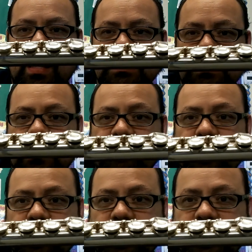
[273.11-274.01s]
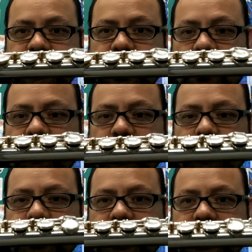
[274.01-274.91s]
as if you took this off, it
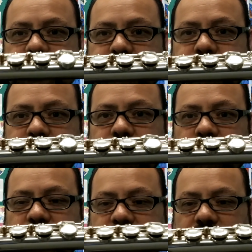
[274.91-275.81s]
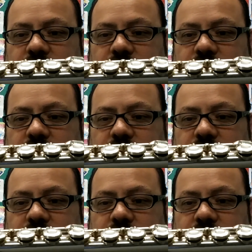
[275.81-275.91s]
would be this one here.